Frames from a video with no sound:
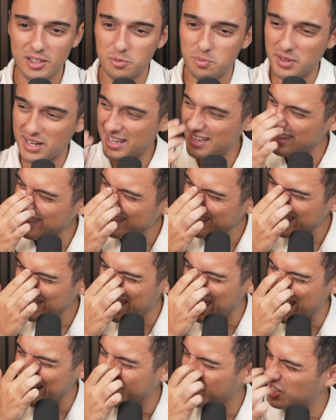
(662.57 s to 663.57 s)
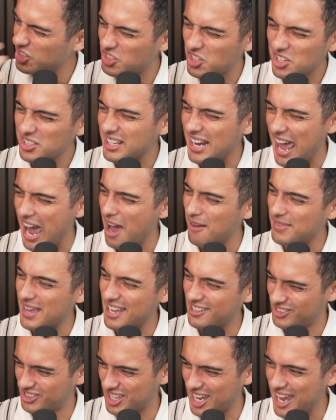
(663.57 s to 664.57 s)
but in the end, it just doesn't have
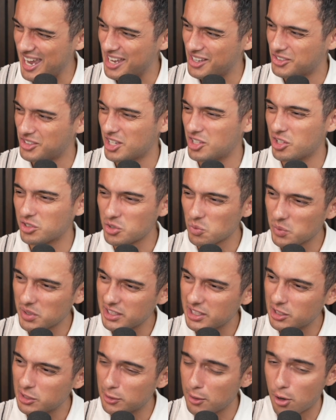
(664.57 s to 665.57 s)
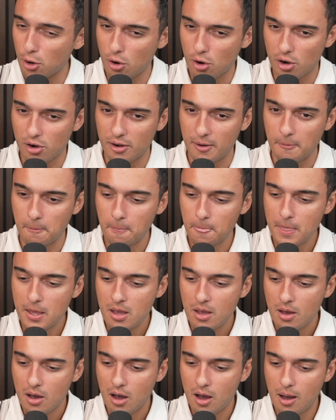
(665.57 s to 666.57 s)
that taste. It doesn't really learn
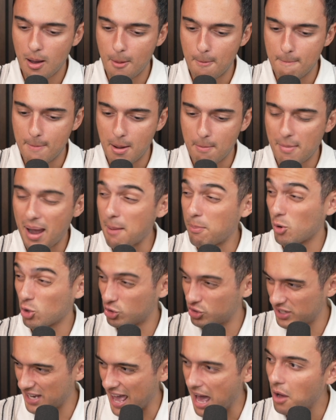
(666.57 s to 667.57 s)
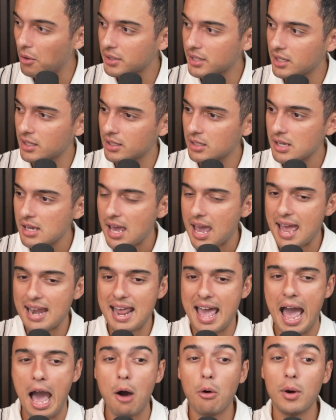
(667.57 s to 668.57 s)
my personality and
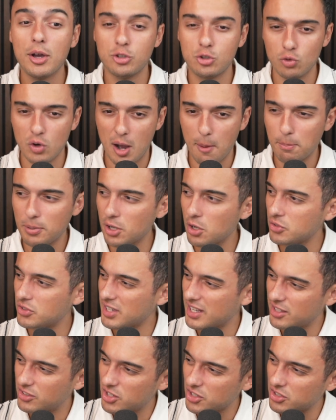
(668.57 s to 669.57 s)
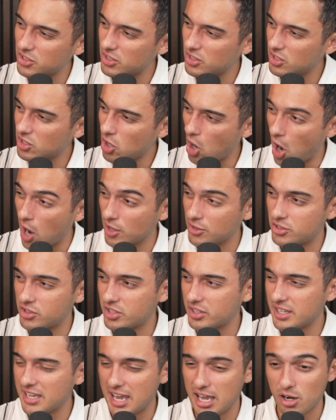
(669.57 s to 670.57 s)
how I do uploads, and it doesn't
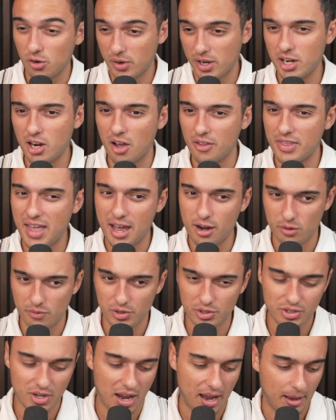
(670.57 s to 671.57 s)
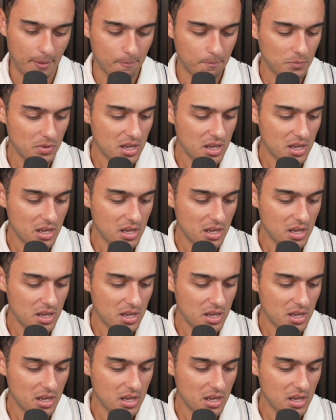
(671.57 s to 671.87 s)
constantly iterate on that over time.